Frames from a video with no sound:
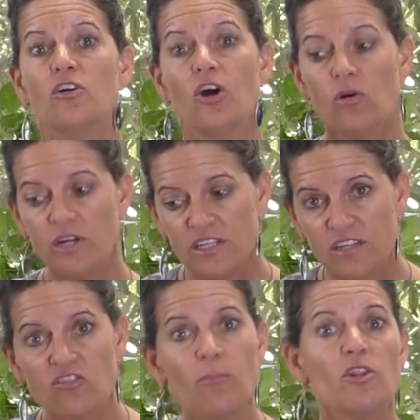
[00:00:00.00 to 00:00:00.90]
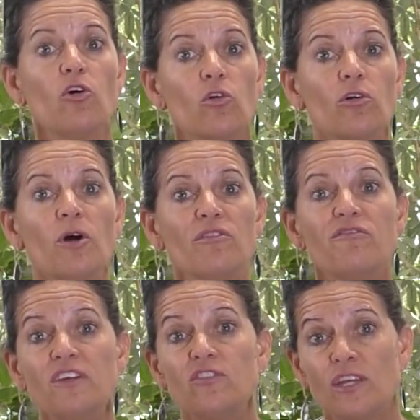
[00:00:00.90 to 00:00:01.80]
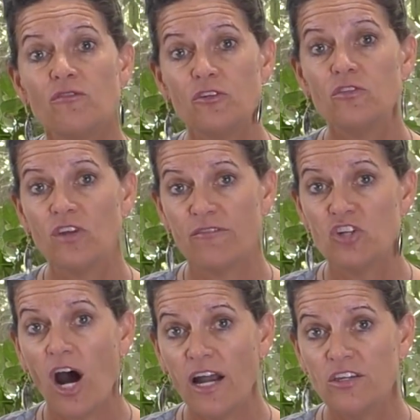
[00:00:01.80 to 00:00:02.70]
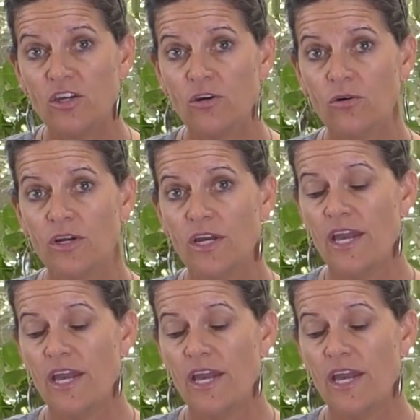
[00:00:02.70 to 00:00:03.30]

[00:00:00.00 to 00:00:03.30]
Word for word: go into some of the hormone feasting foods I've taught you,